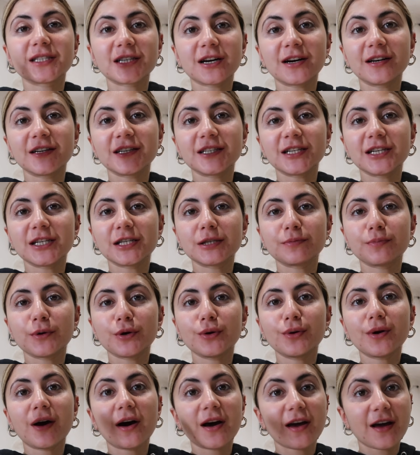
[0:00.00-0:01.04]
tiny
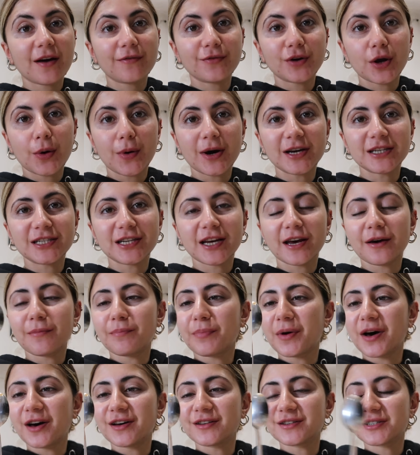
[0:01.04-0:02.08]
teaspoon, I have no idea,
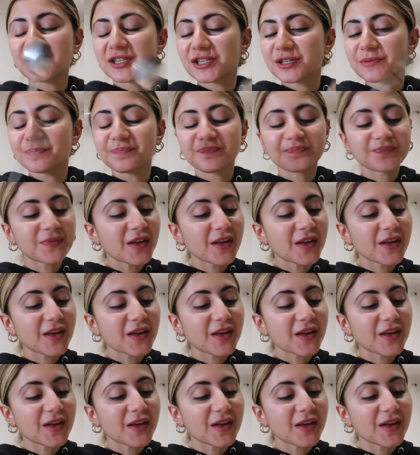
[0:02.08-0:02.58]
but